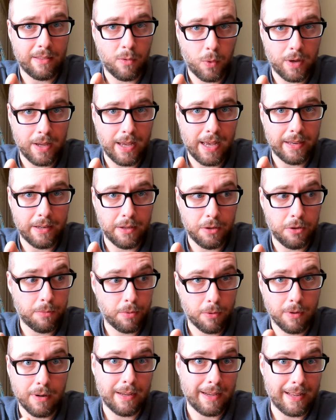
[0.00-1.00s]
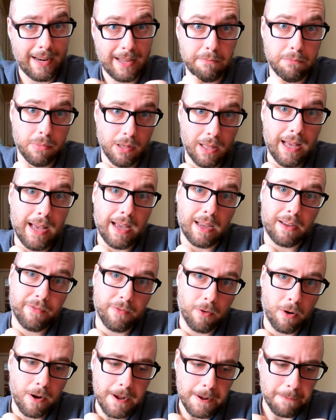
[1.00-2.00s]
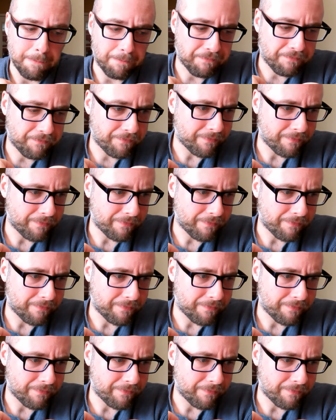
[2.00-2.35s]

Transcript: the way I do, printing in a black frame.